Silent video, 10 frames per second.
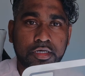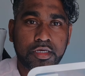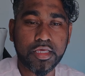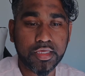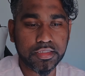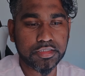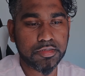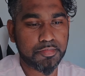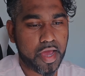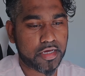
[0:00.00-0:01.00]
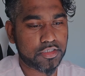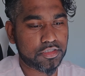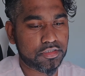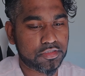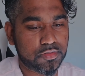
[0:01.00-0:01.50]
easy
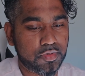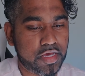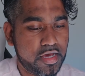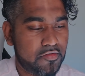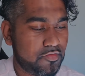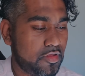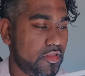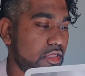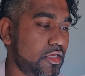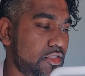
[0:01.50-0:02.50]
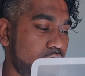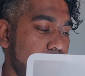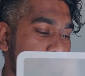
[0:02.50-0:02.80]
packaging. So we have the screen